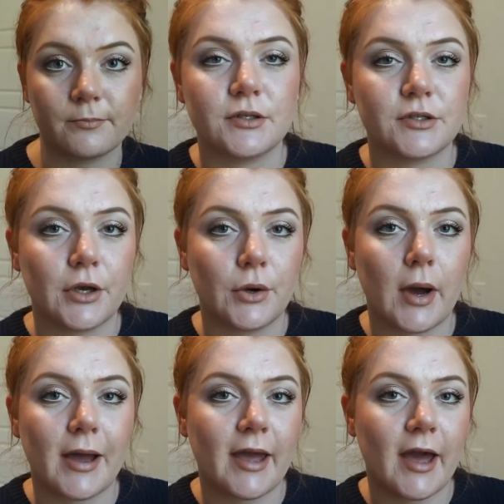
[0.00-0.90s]
So
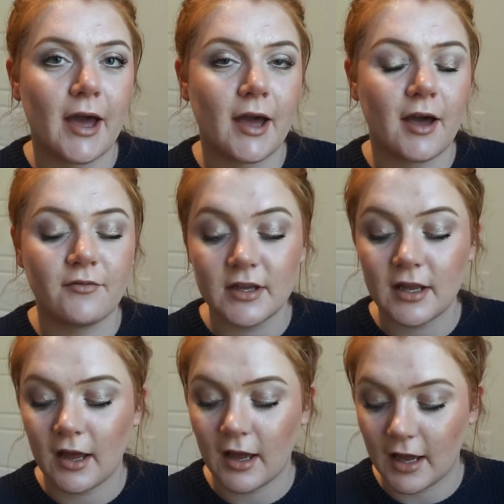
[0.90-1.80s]
I
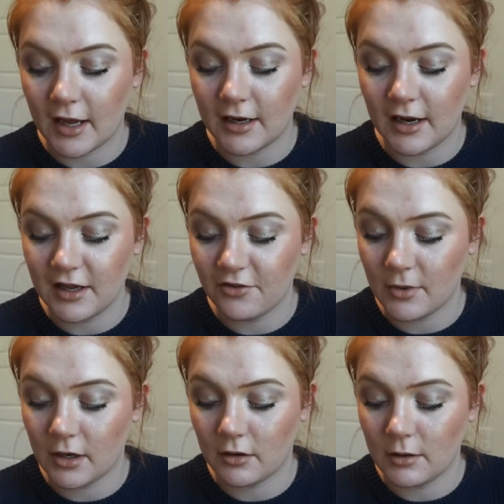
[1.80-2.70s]
haven't had any of
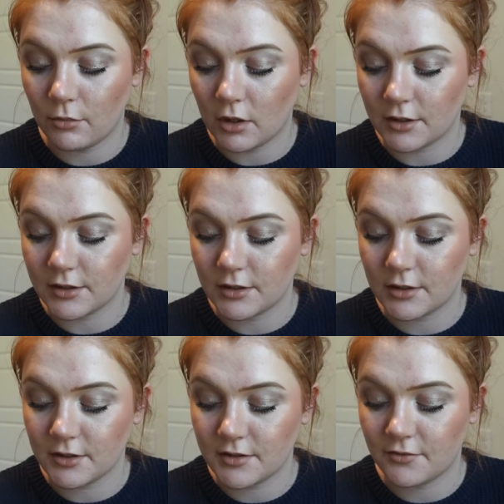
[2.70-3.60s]
my cream
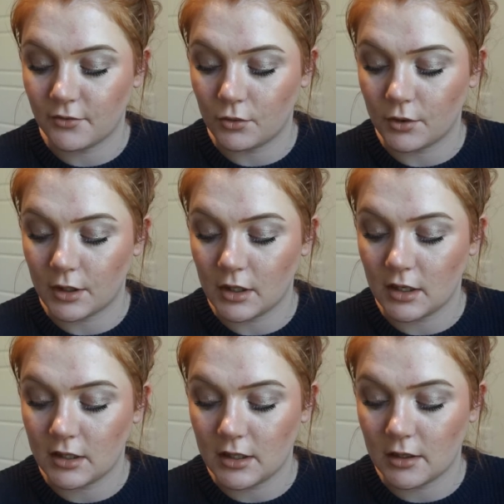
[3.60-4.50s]
bronzers for
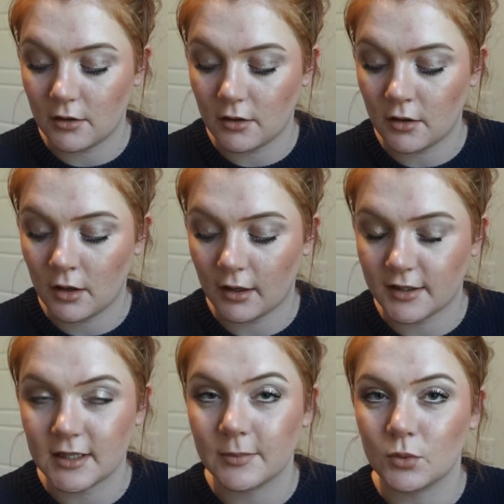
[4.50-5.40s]
a year
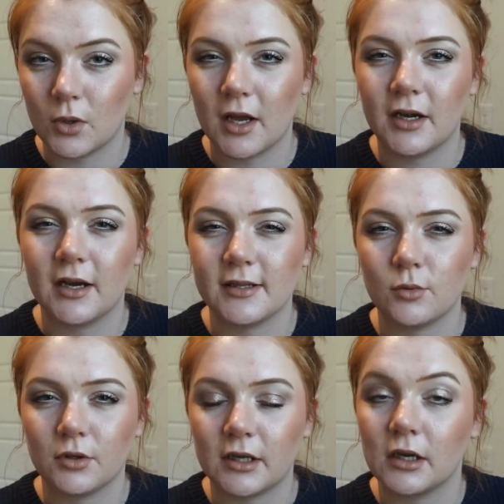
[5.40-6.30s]
except one, and it's
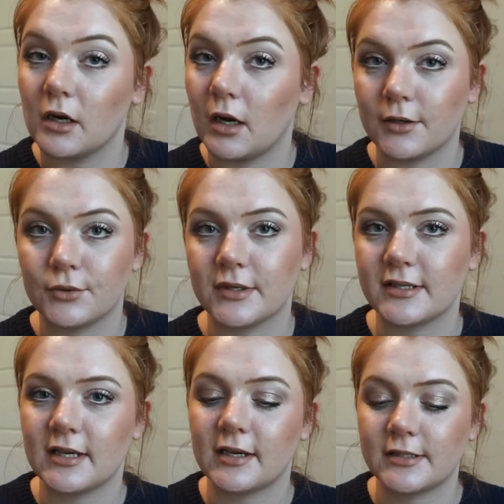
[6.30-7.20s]
more like a contour
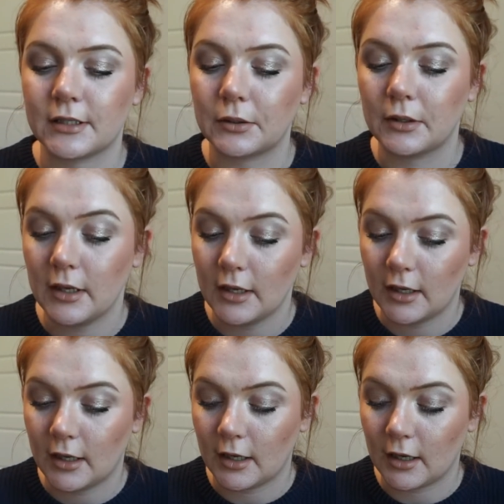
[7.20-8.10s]
stick, so
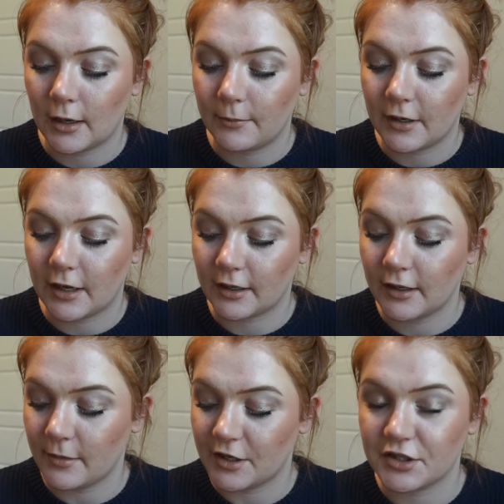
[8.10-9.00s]
I'm not
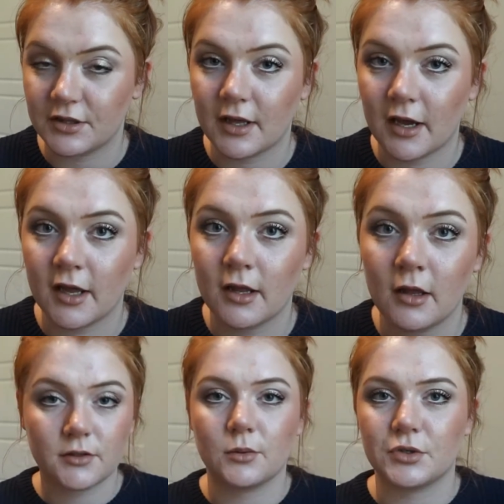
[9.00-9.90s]
gonna mention that.
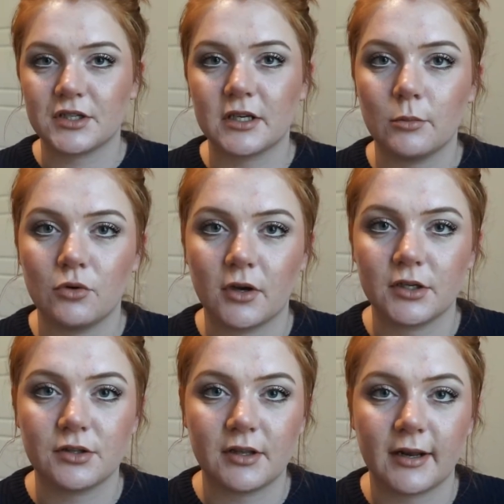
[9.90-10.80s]
So we're just gonna move
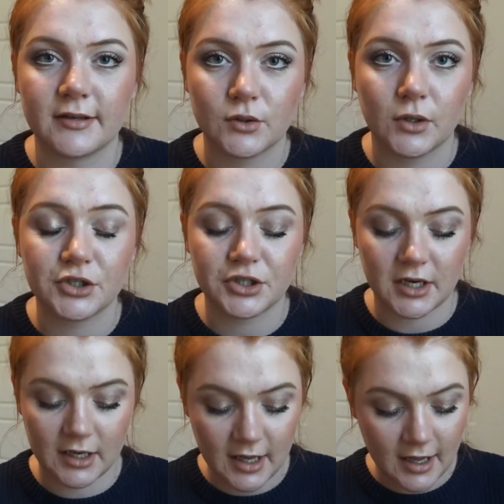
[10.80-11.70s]
on to the next
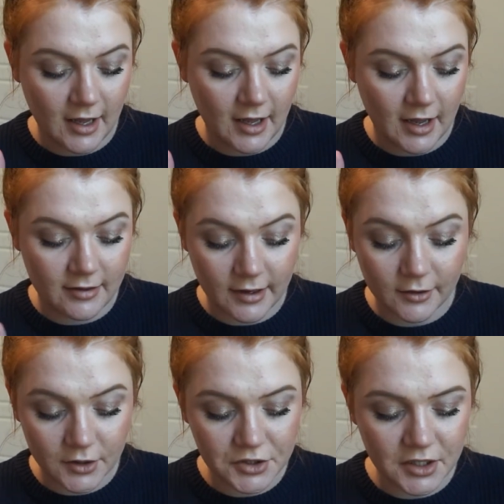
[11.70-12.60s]
question. And
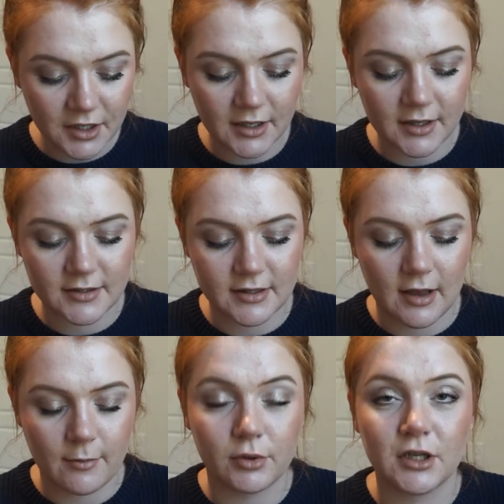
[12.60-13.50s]
that question is
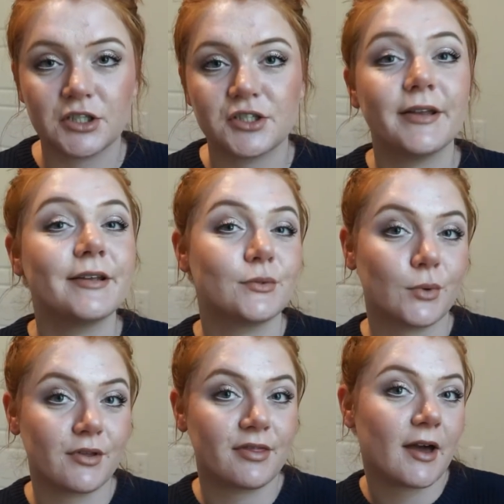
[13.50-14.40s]
a blush that is
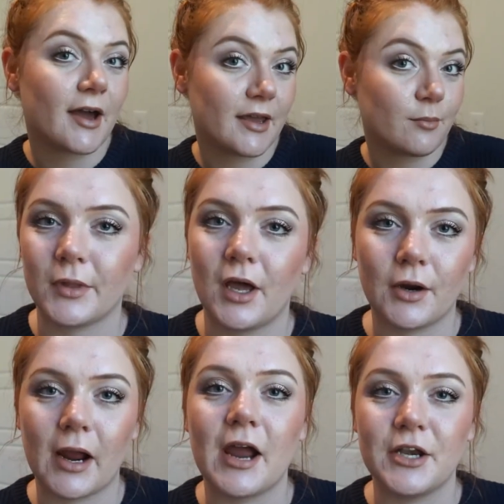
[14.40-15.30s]
worth the hype. All
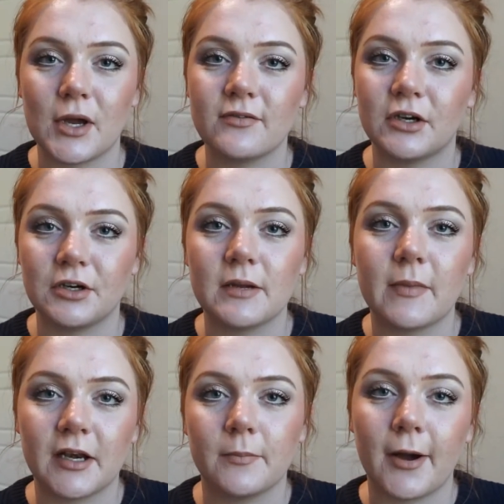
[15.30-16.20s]
right, I do have a cream
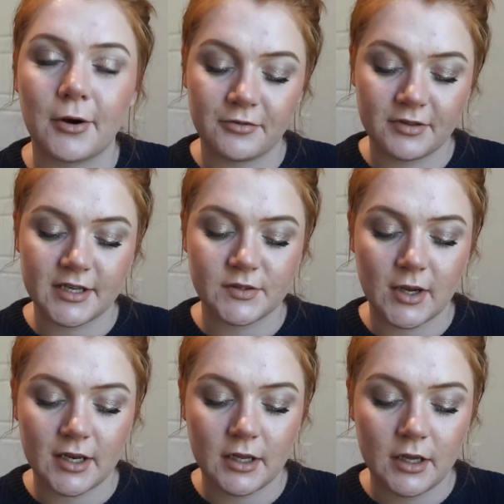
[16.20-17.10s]
and a powder for this
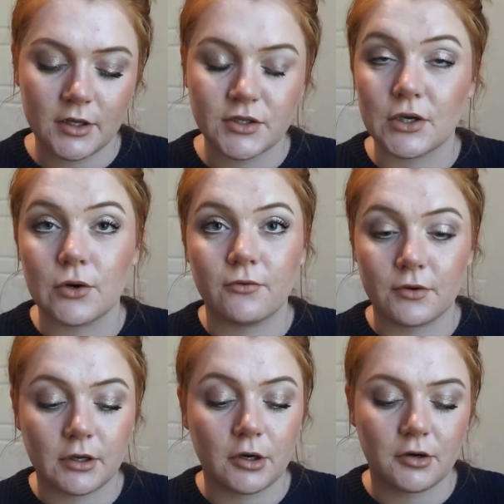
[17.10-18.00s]
one. So
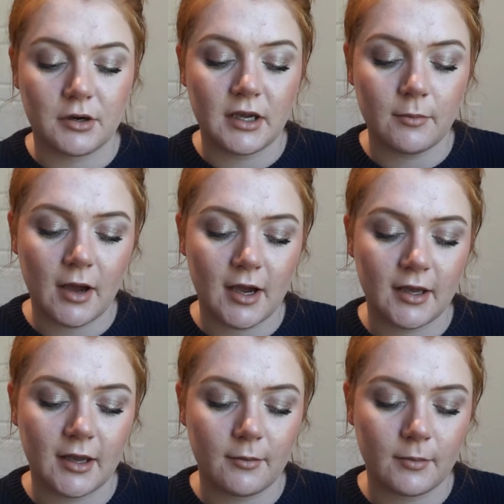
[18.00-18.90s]
for the cream, I
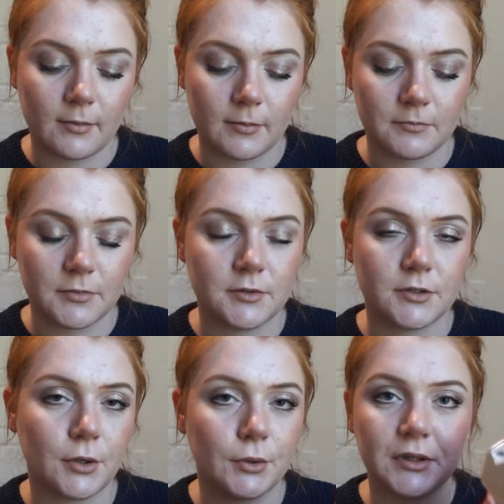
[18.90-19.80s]
am
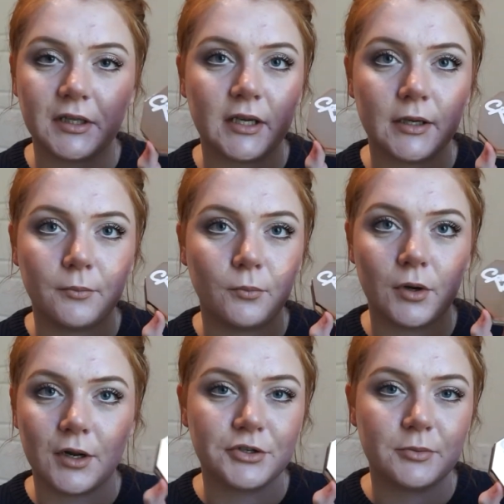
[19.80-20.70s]
totally
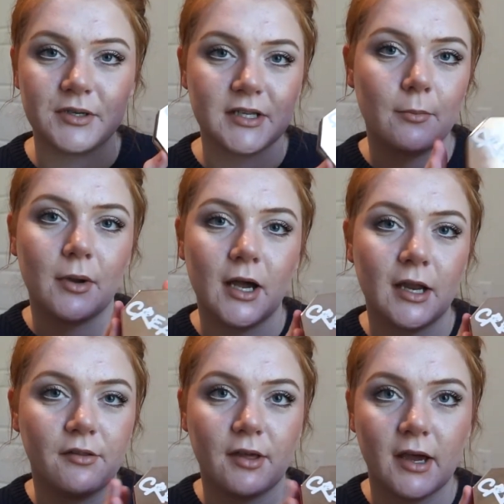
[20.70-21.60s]
100%
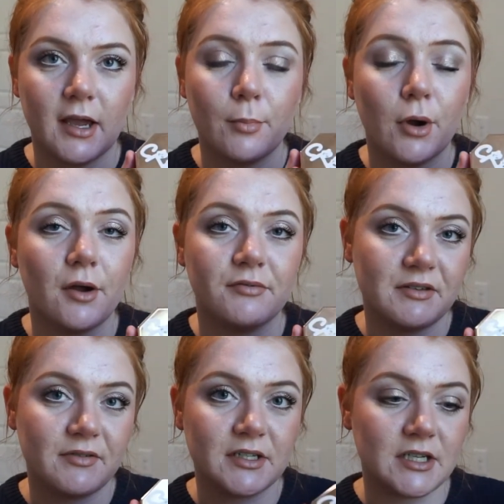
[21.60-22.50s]
behind the hype on
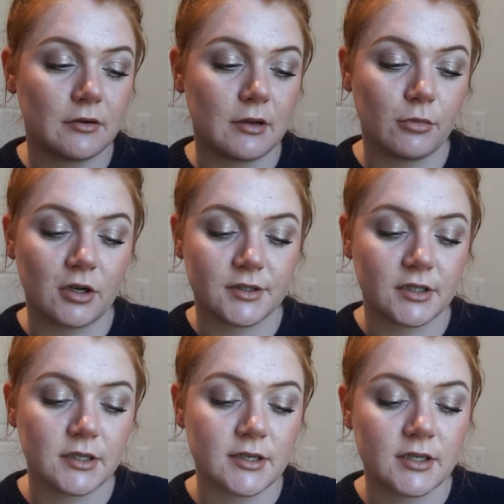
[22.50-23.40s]
the Fenty cream
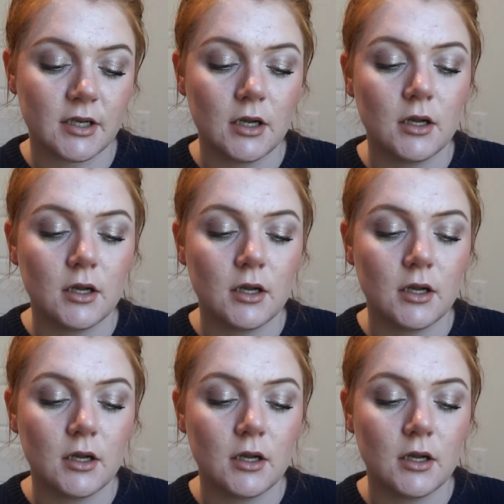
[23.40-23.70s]
bronzers.